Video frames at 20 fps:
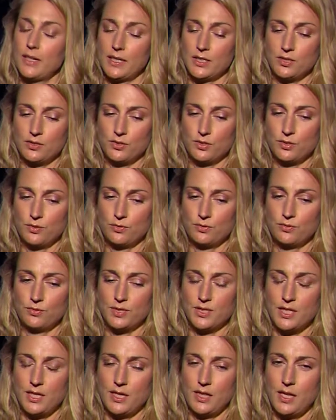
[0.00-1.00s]
actors who
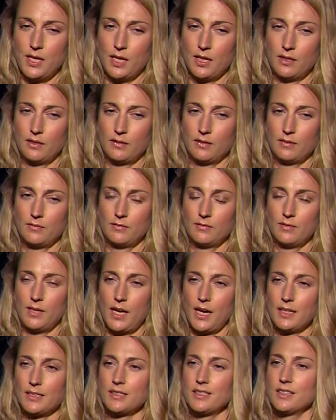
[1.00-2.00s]
say that
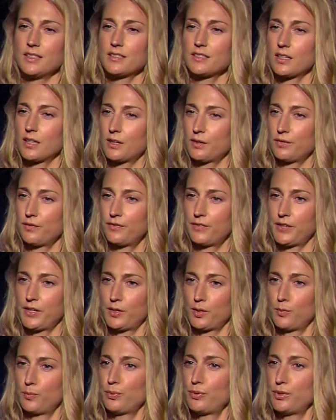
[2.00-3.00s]
acting is kind of
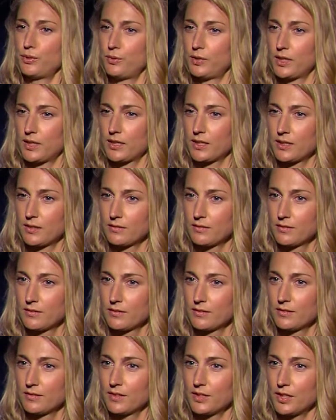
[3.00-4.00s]
therapeutic.
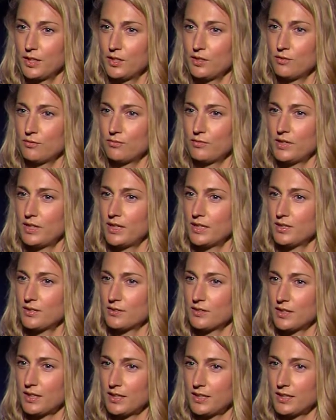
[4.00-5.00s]
Can you relate
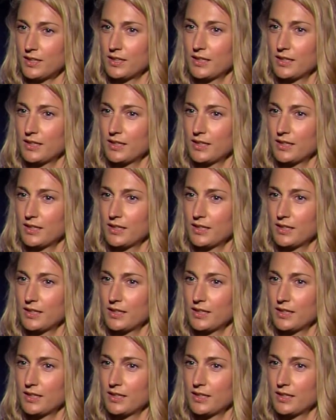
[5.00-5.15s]
to that?